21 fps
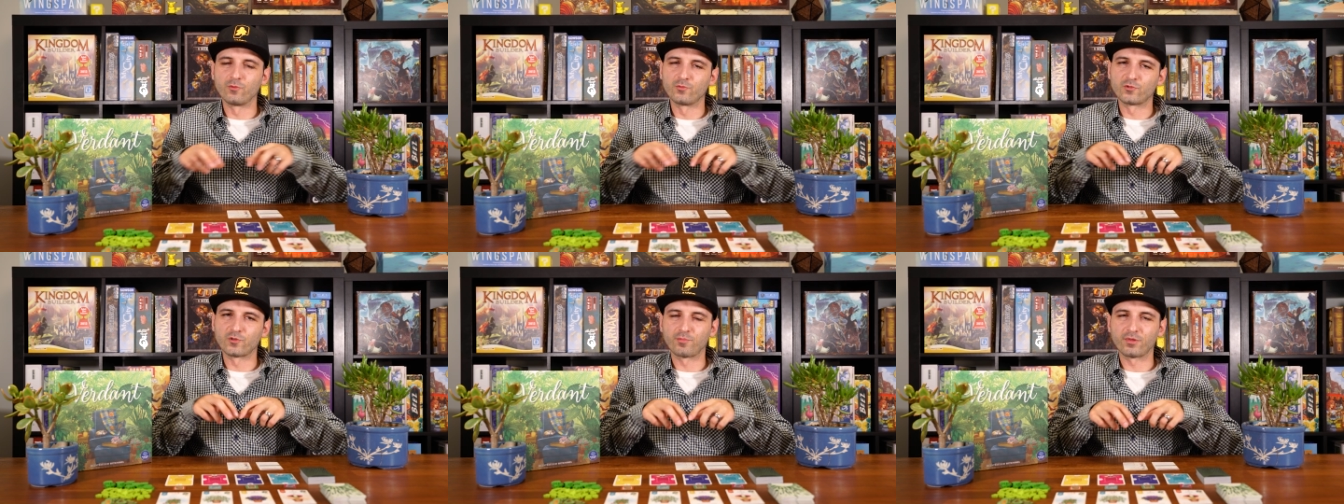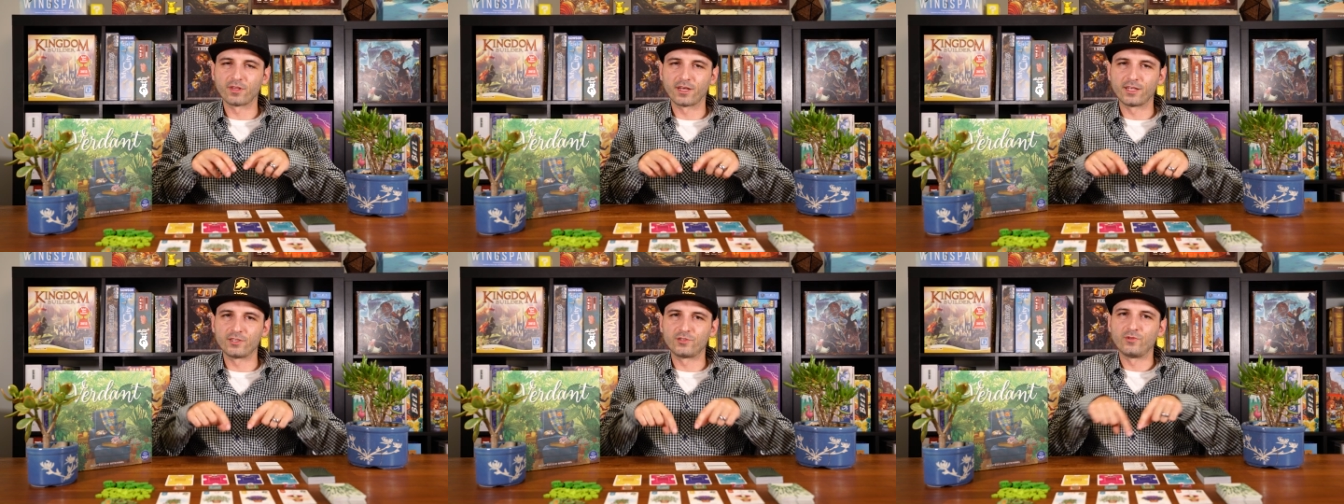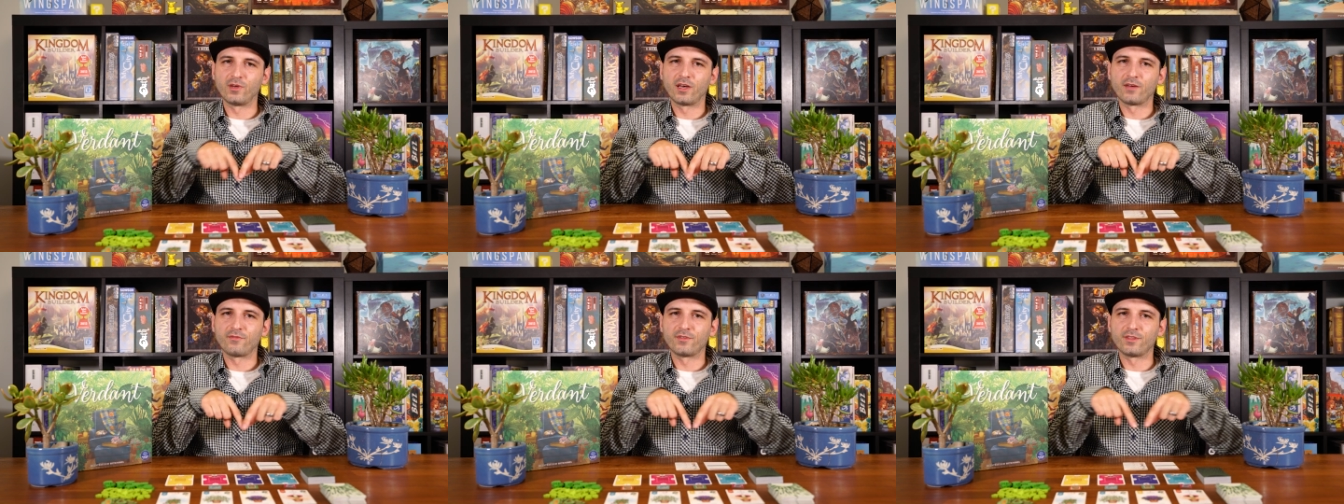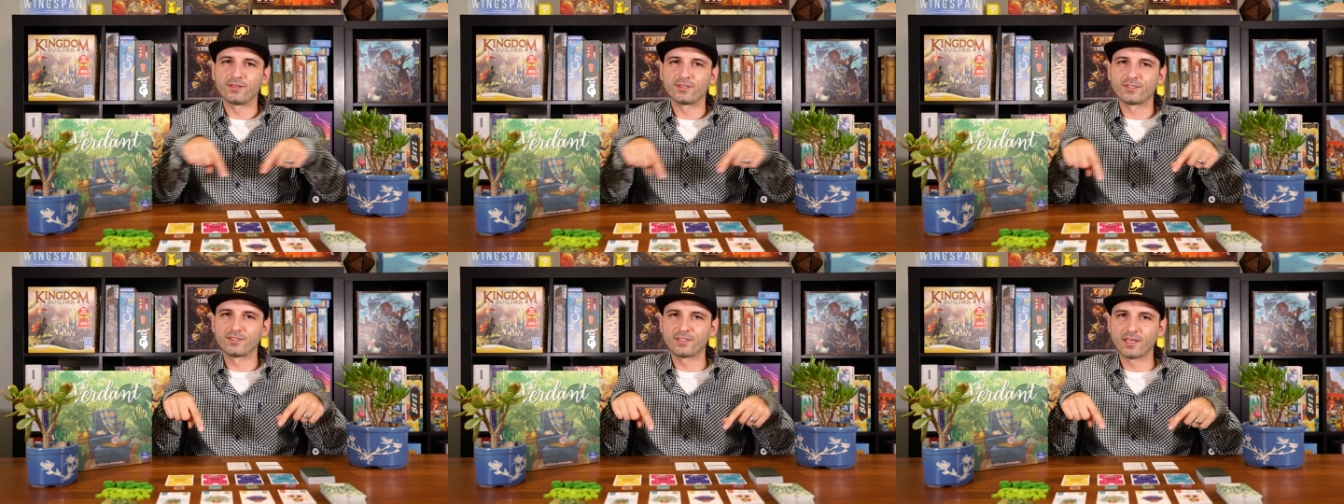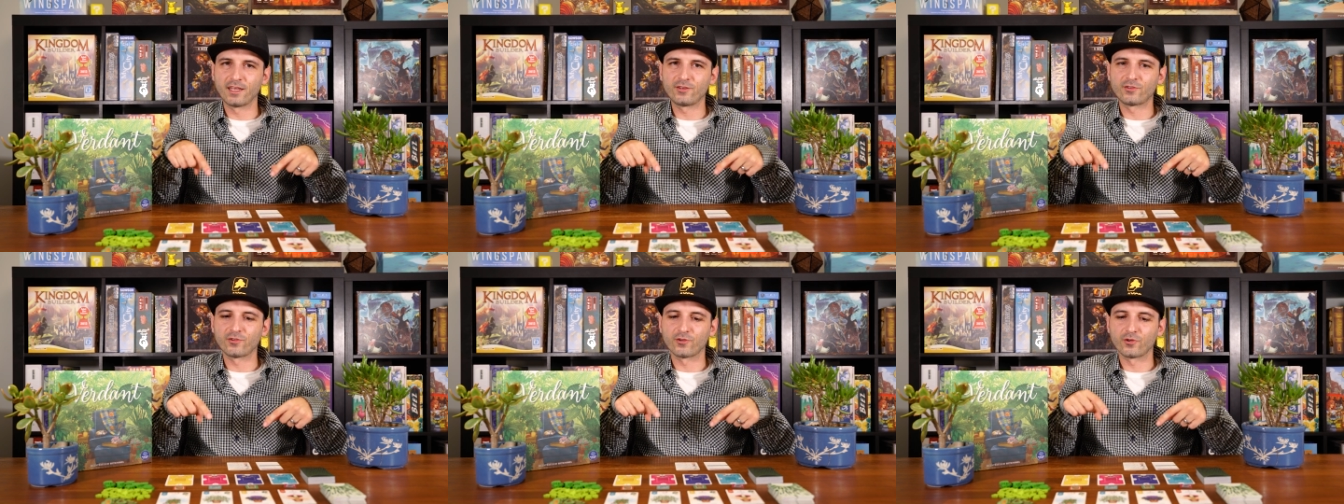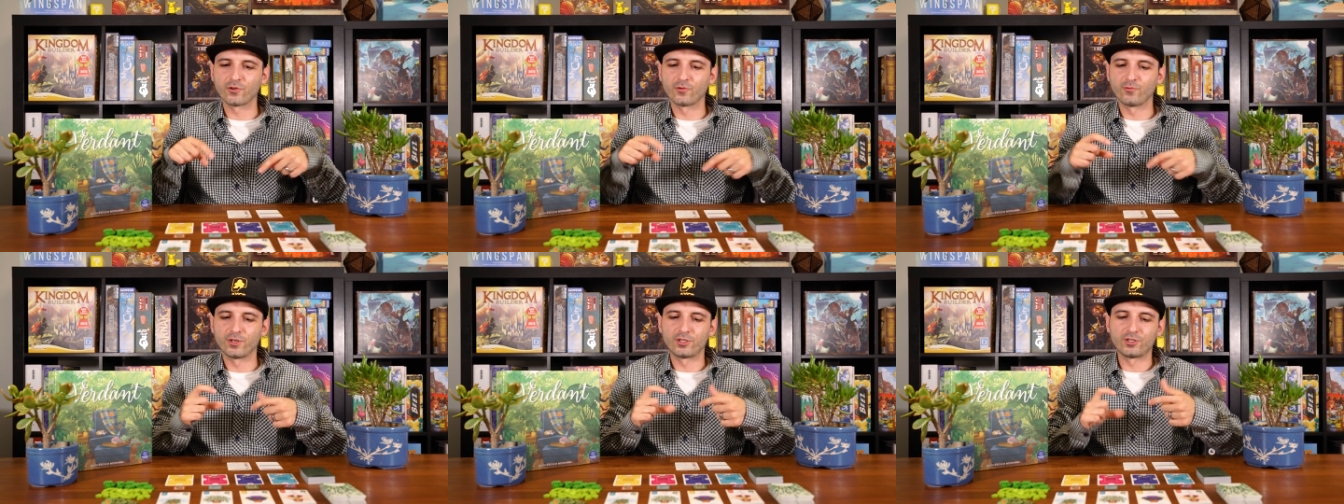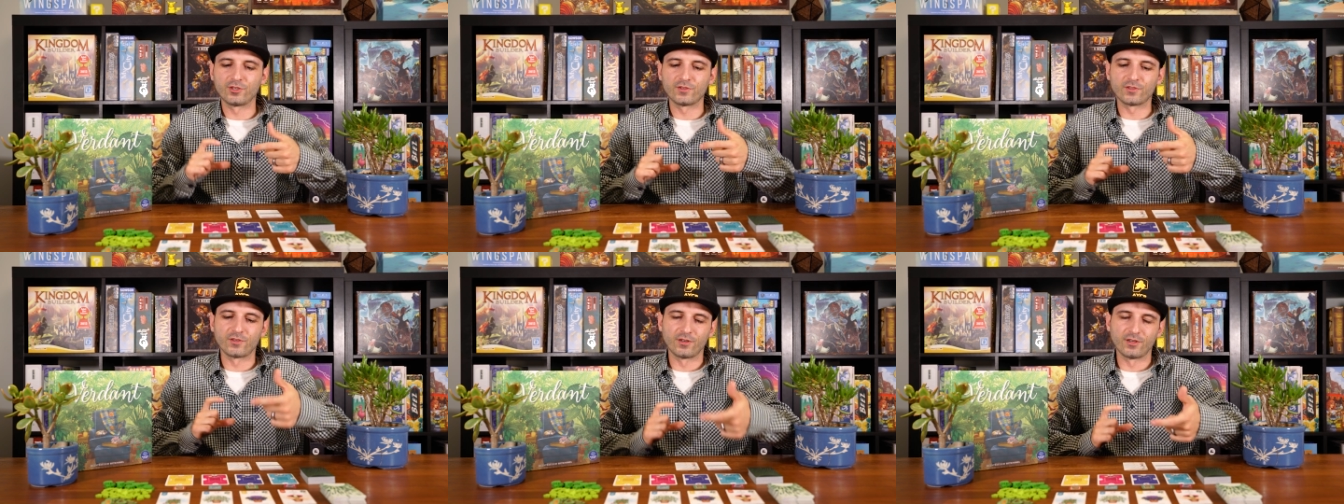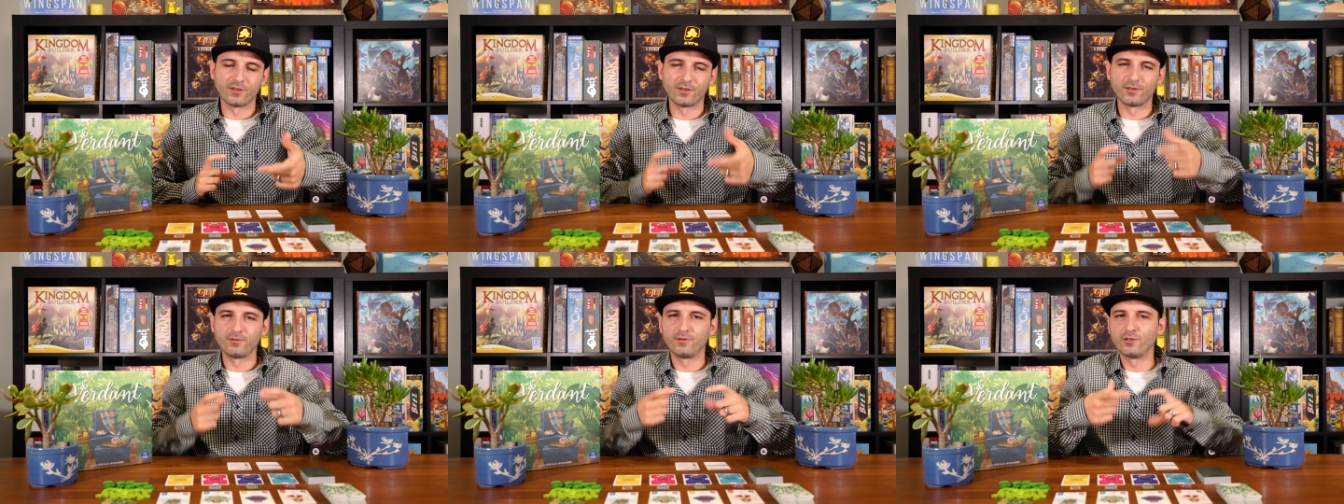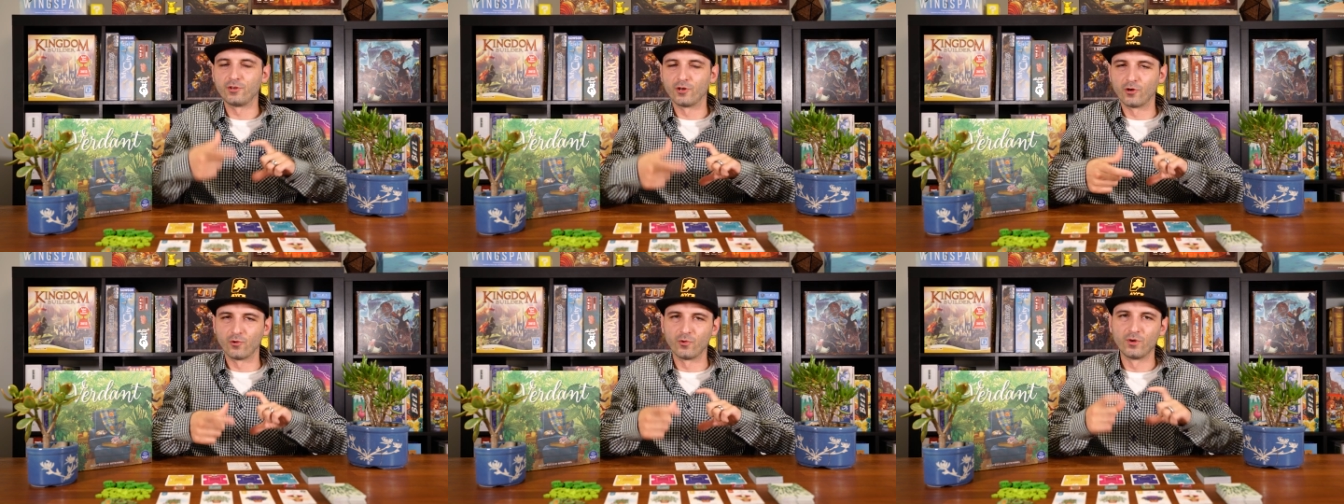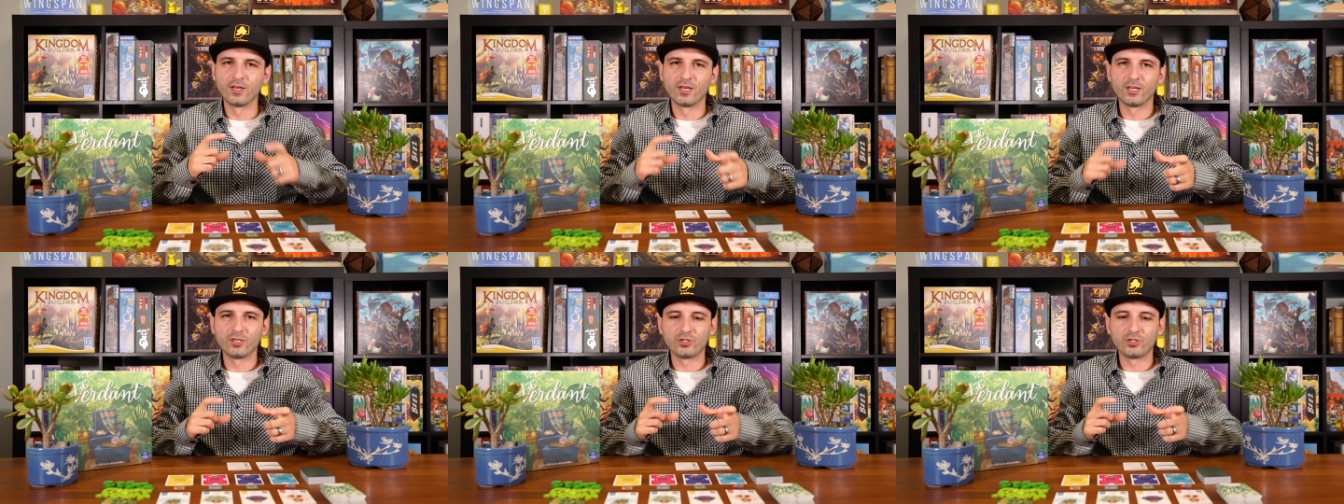rooms or plants you have in the center, which is going to,